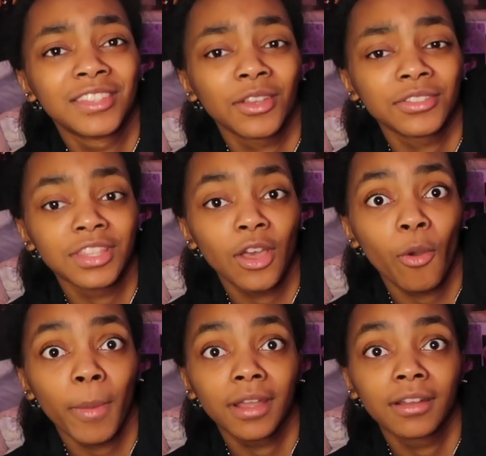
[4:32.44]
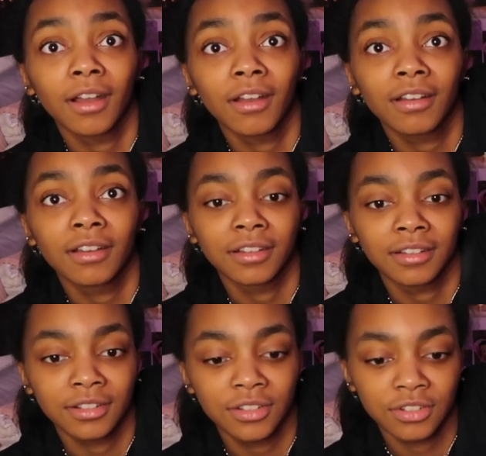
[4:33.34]
do y'all see that? Oh my gosh.
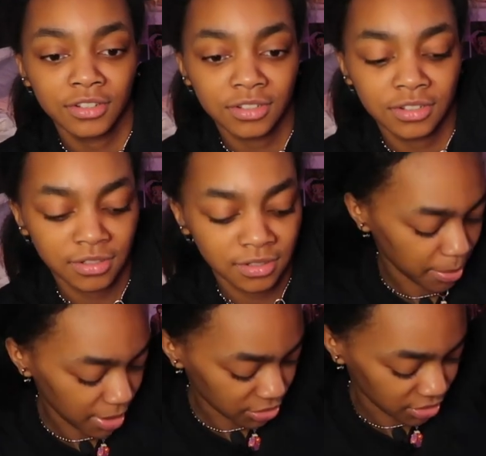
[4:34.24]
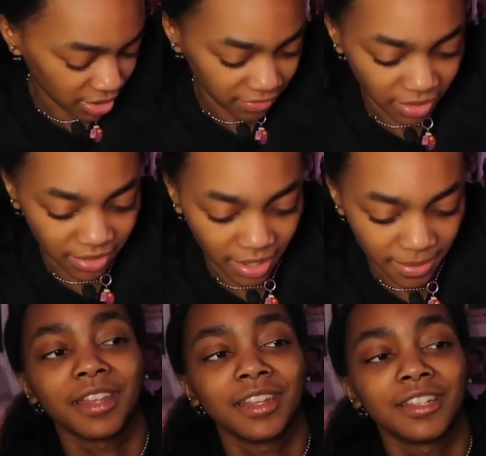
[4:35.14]
Maybe I shouldn't have done
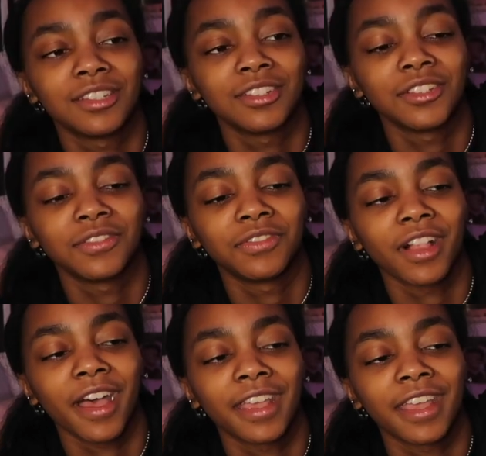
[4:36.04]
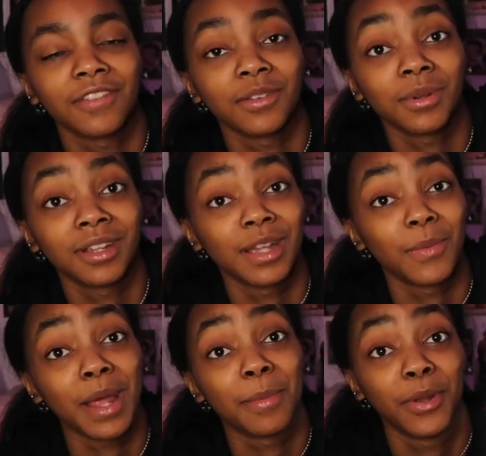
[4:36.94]
And it's just flying everywhere.
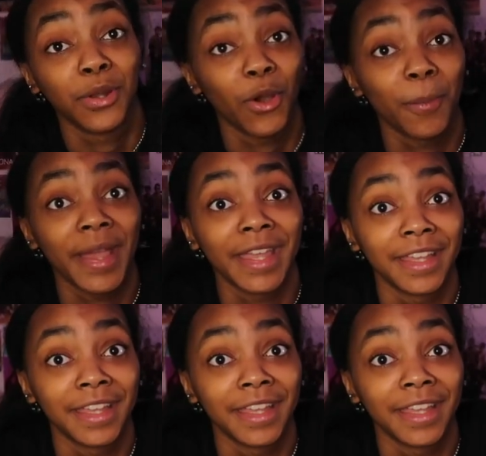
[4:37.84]
And when I put it on my